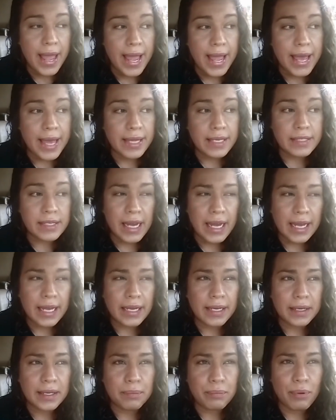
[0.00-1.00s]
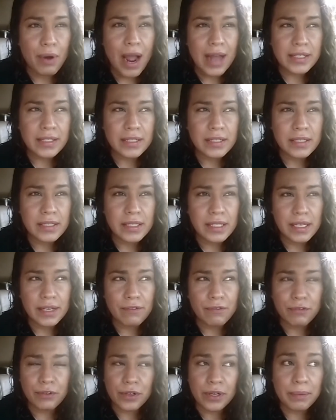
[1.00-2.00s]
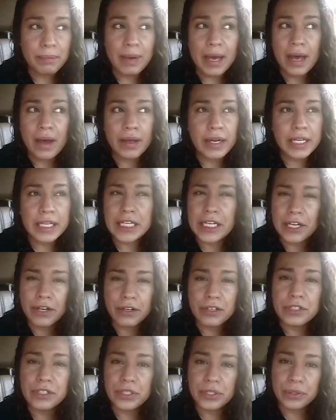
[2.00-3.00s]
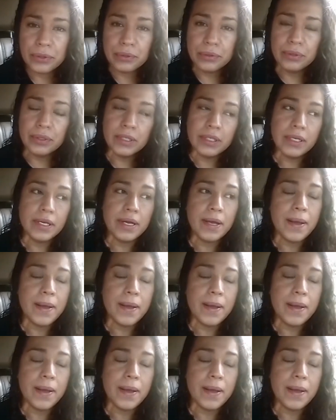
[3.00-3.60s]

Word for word: And I practiced it for about a year or two,